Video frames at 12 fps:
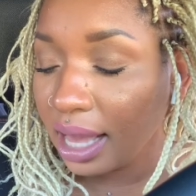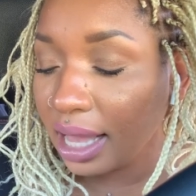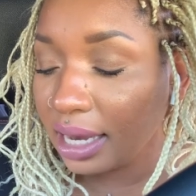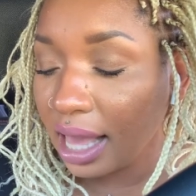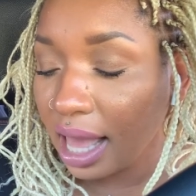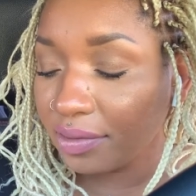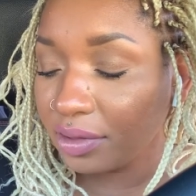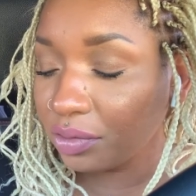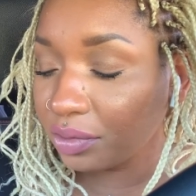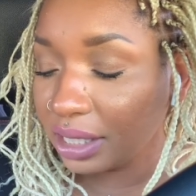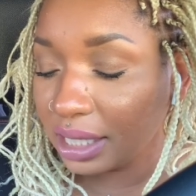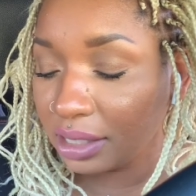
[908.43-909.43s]
and
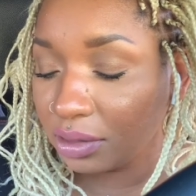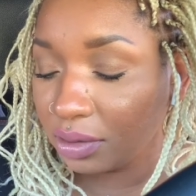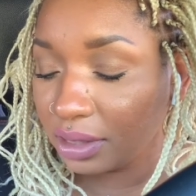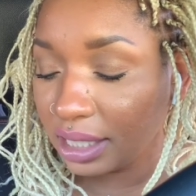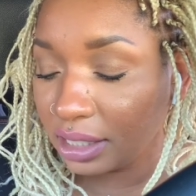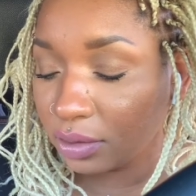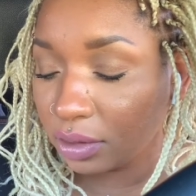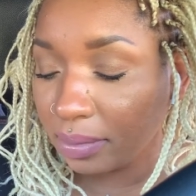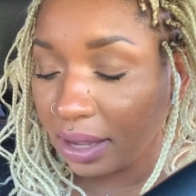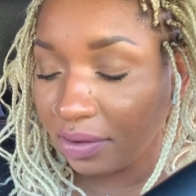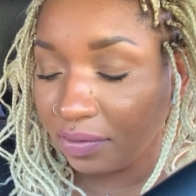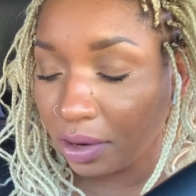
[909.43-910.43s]
haven't rekindled things with
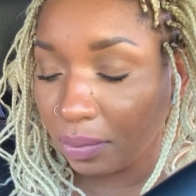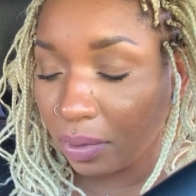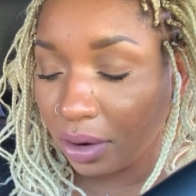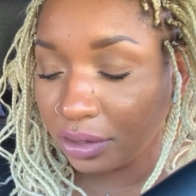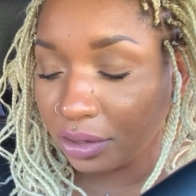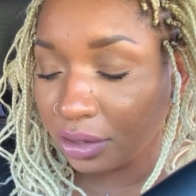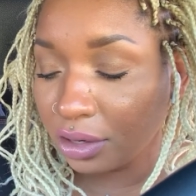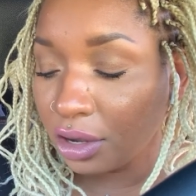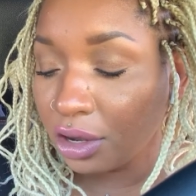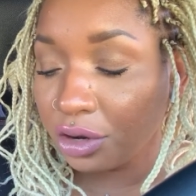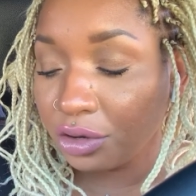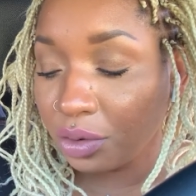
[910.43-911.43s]
my affair partner,
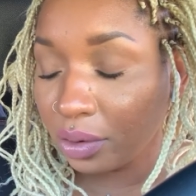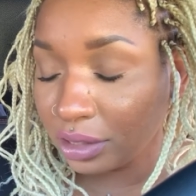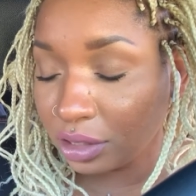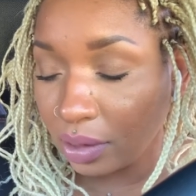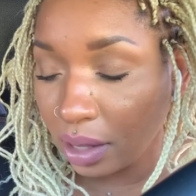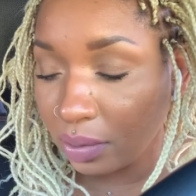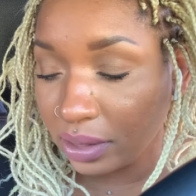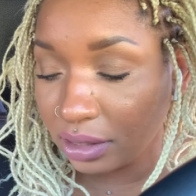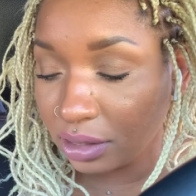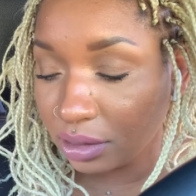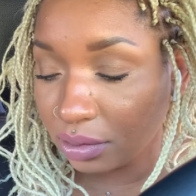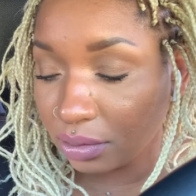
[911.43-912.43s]
nor do I
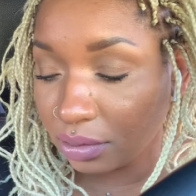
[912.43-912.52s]
want to.